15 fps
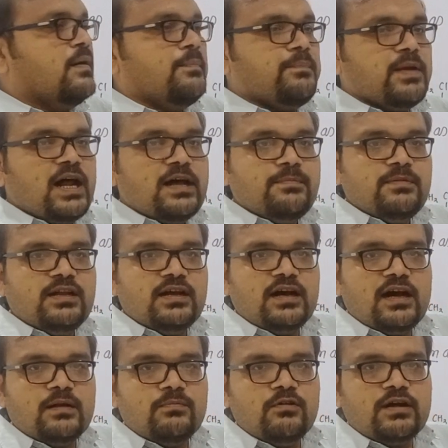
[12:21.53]
primary
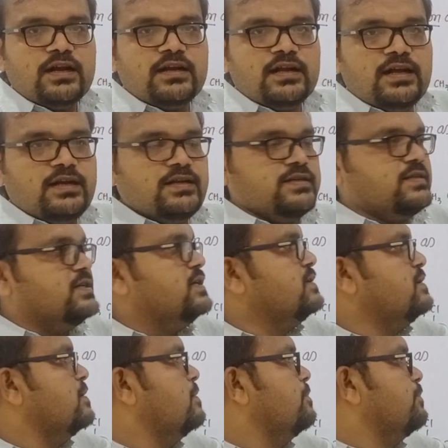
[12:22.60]
carbocation as a
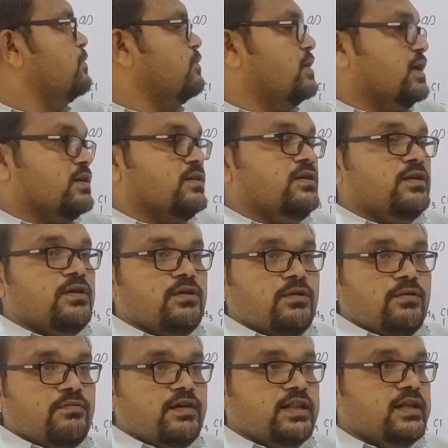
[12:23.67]
product,
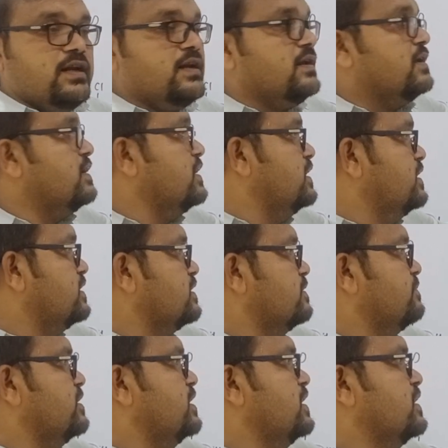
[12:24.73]
whether
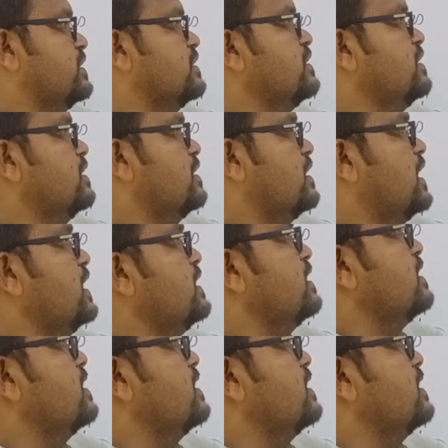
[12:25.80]
intermediate, right?